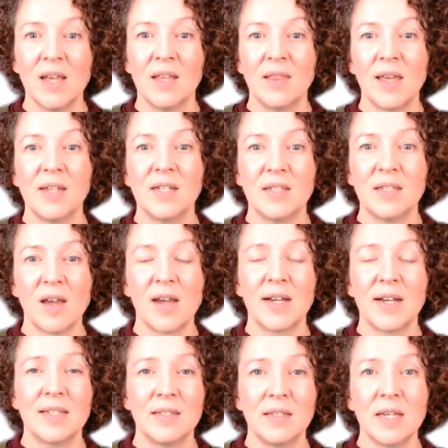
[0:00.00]
they design
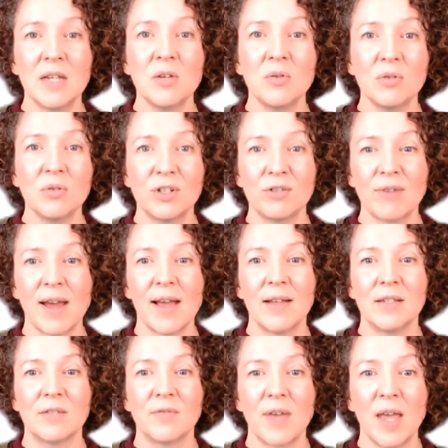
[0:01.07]
a single
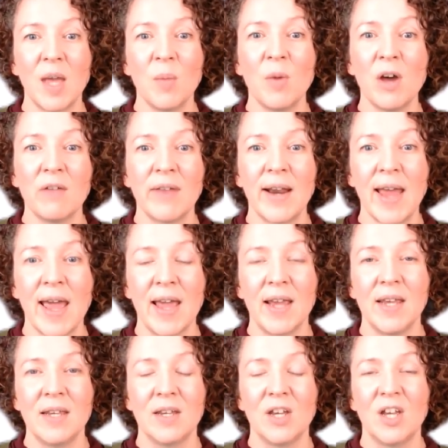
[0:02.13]
strand of
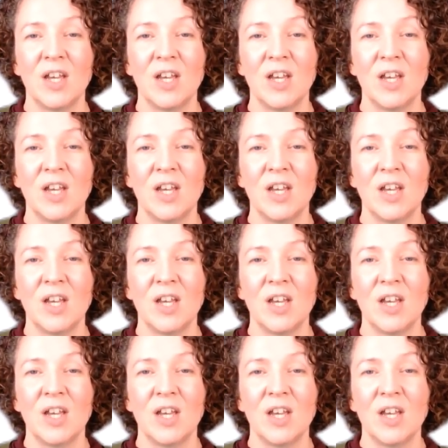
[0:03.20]
mRNA